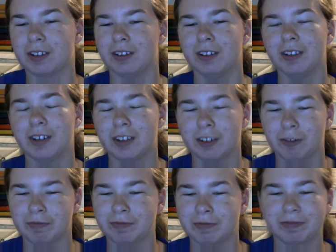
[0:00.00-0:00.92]

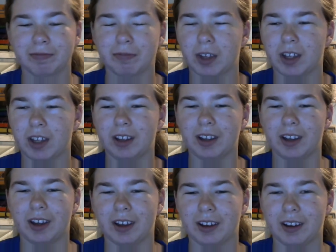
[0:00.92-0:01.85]
but
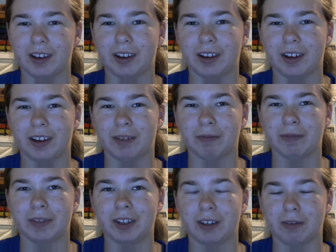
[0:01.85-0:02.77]
yeah,
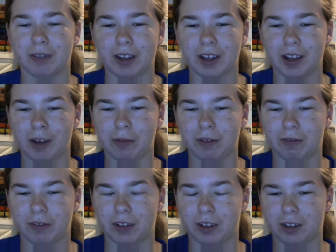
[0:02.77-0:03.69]
um, so what happened
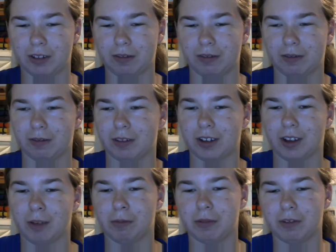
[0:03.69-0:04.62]
was the
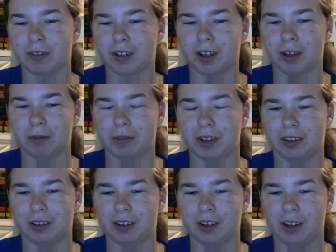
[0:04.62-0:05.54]
couple was
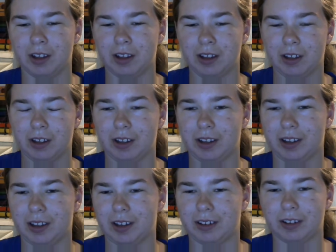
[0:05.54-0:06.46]
coming
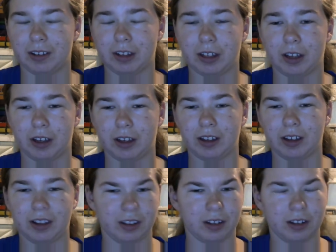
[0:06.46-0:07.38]
and I thought
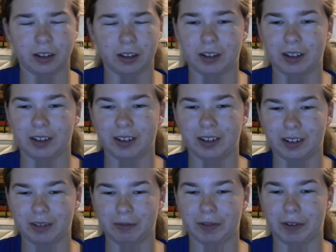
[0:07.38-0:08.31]
I looked
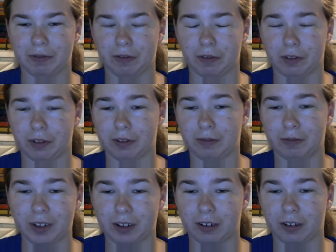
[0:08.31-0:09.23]
before
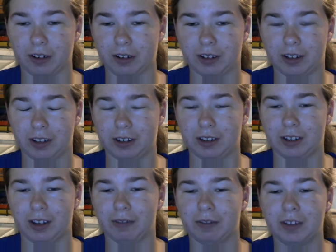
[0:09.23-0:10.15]
across and stuff